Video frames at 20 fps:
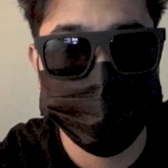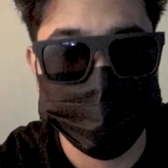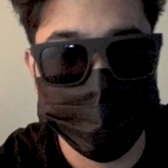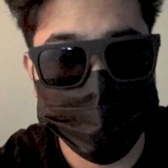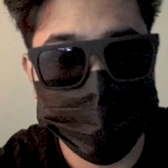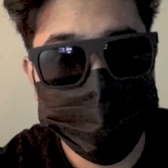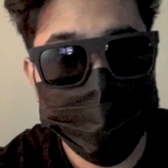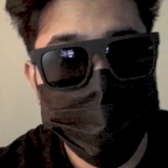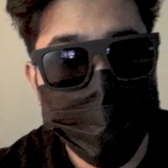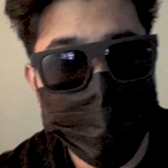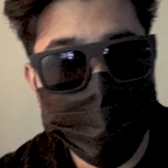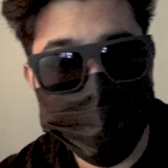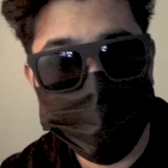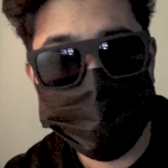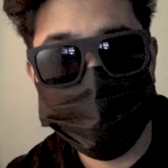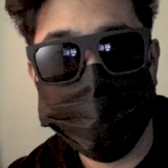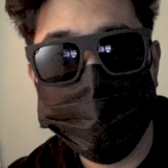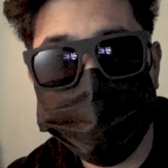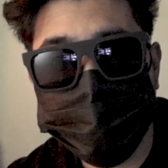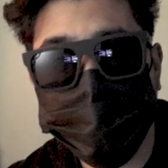You know,
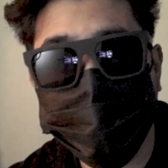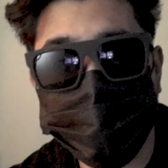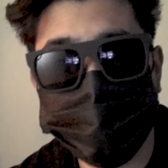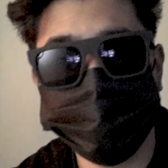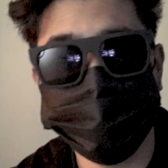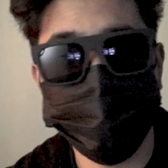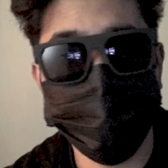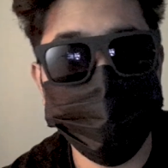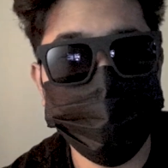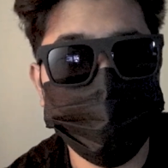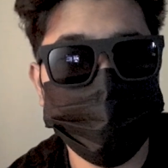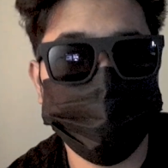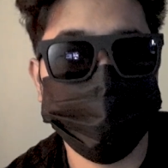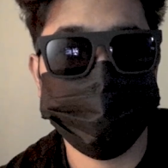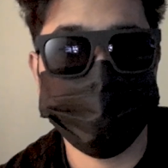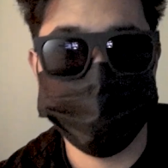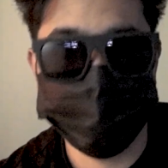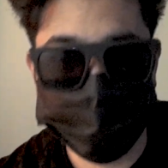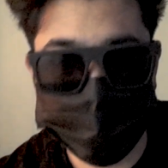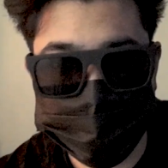people I've known for
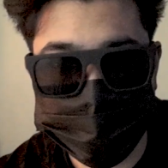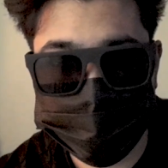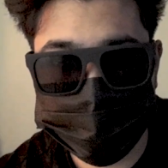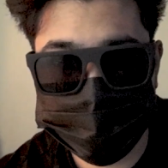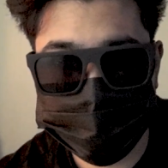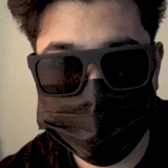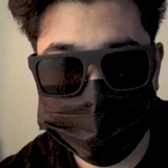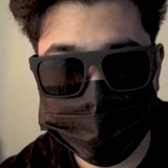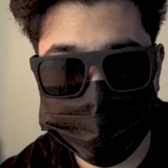years